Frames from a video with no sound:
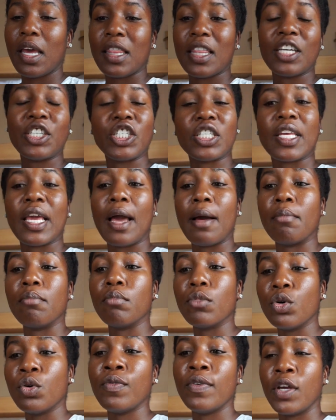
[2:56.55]
They just kept
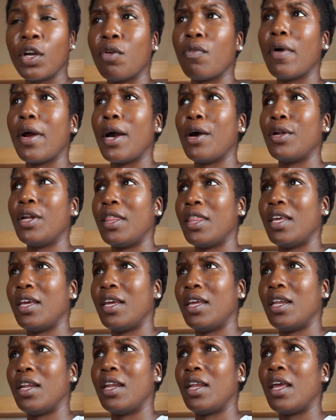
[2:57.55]
moving around, and
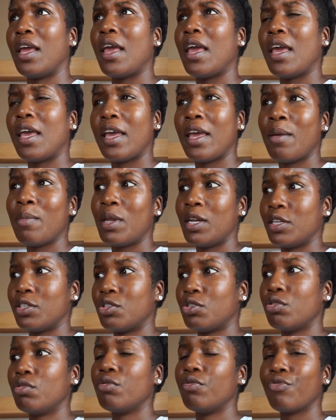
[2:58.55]
then him and
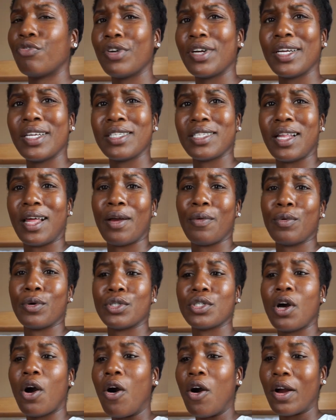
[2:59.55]
his two friends like were
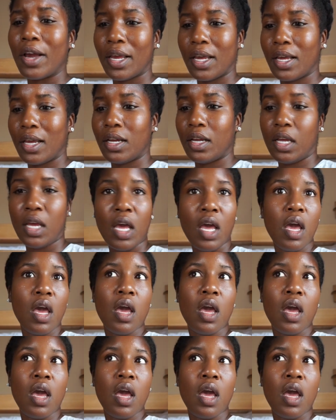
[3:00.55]
talking.